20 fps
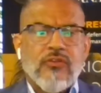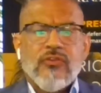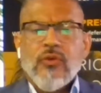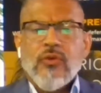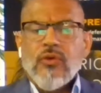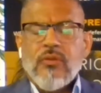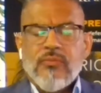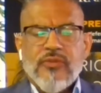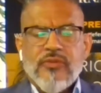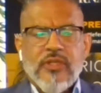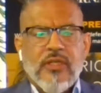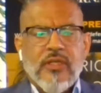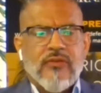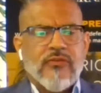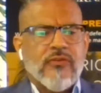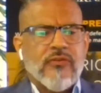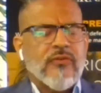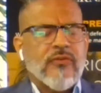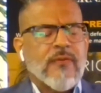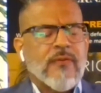the
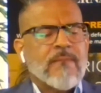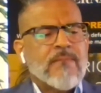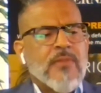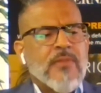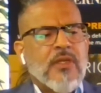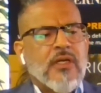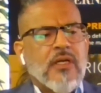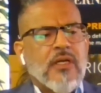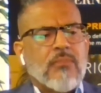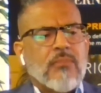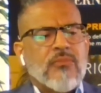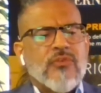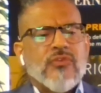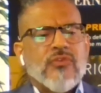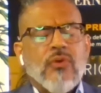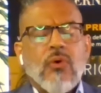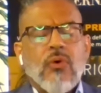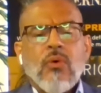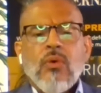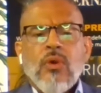circumstances.
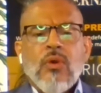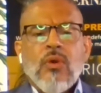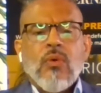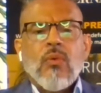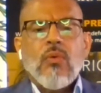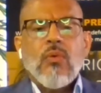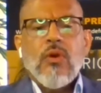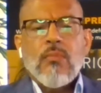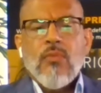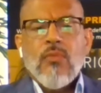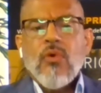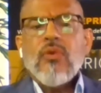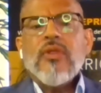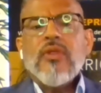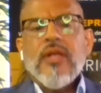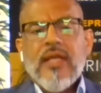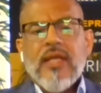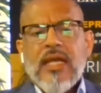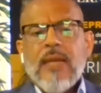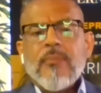So we're
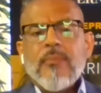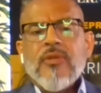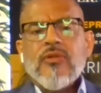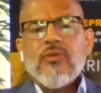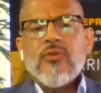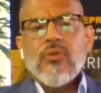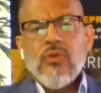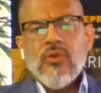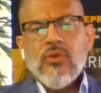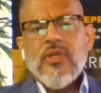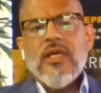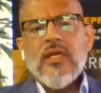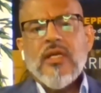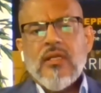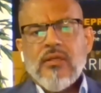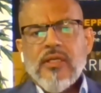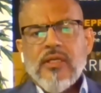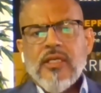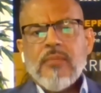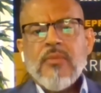more than happy to look at
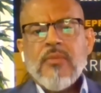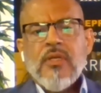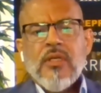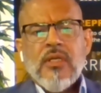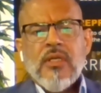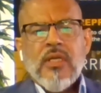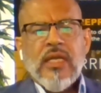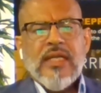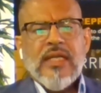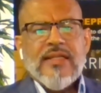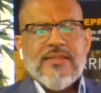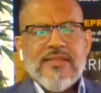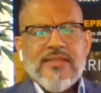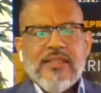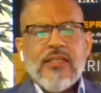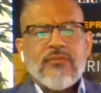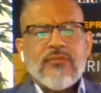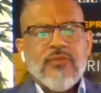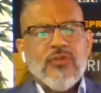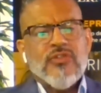a claim and
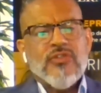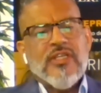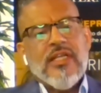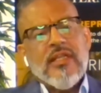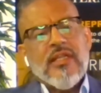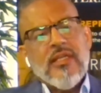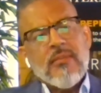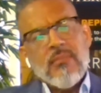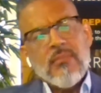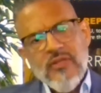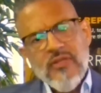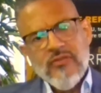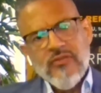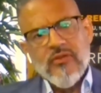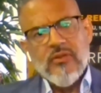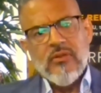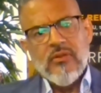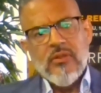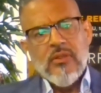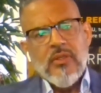see if there's anything
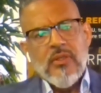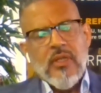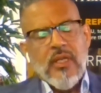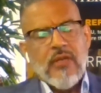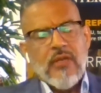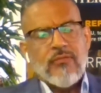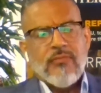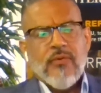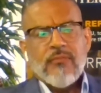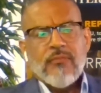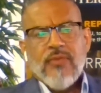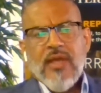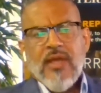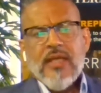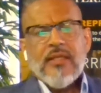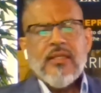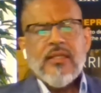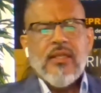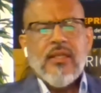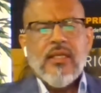missing. If in
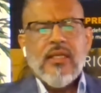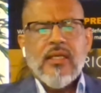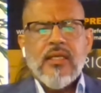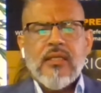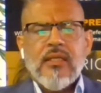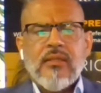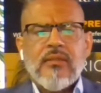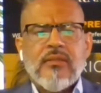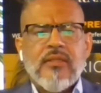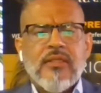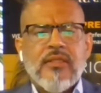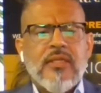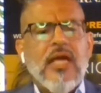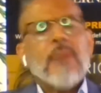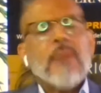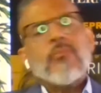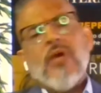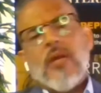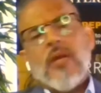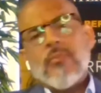fact they did
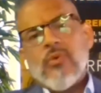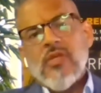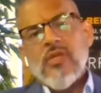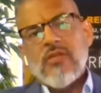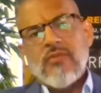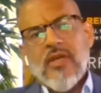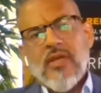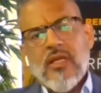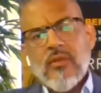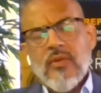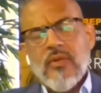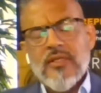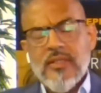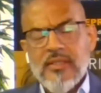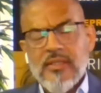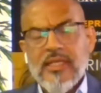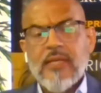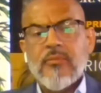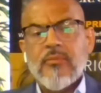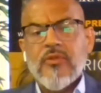not properly
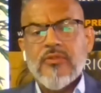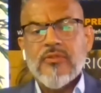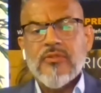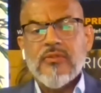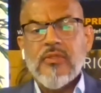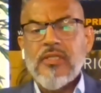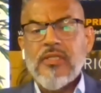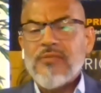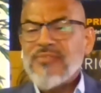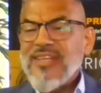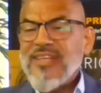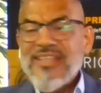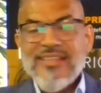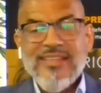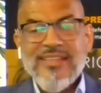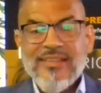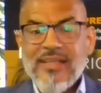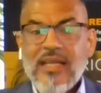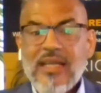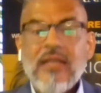evaluate the damage, if they
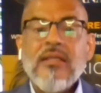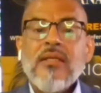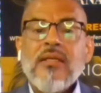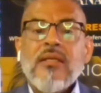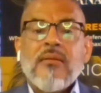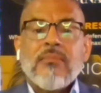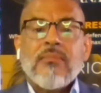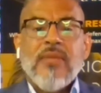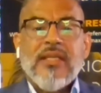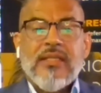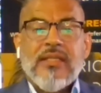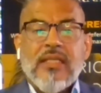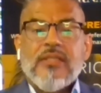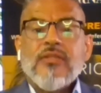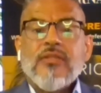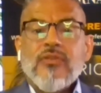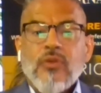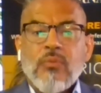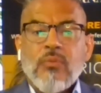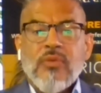did not make
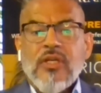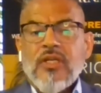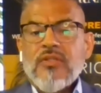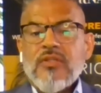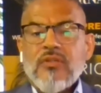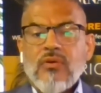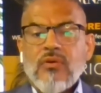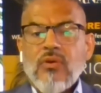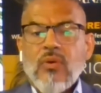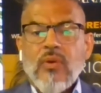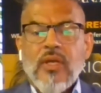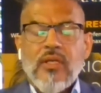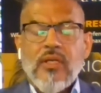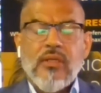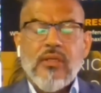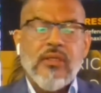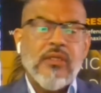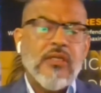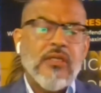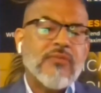that determination
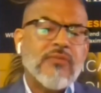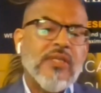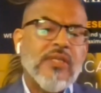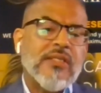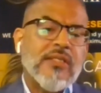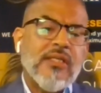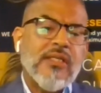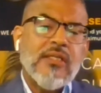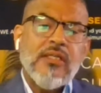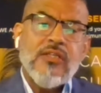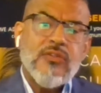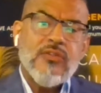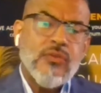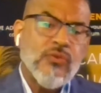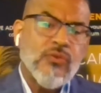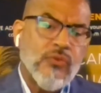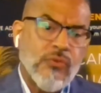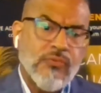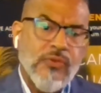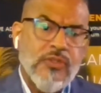correctly, if they didn't
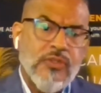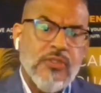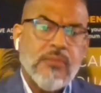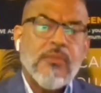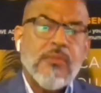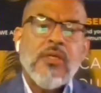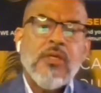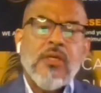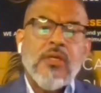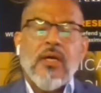issue sufficient